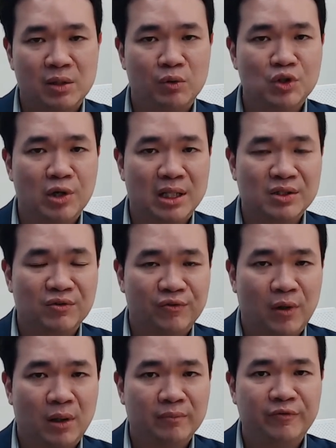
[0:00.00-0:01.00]
we
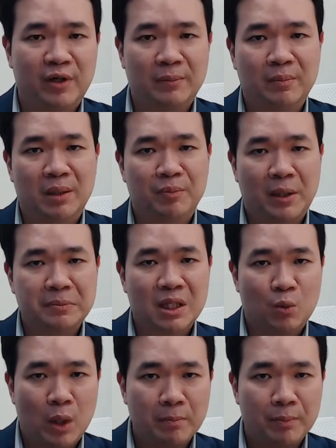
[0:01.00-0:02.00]
transform from prop PropTech 1.0,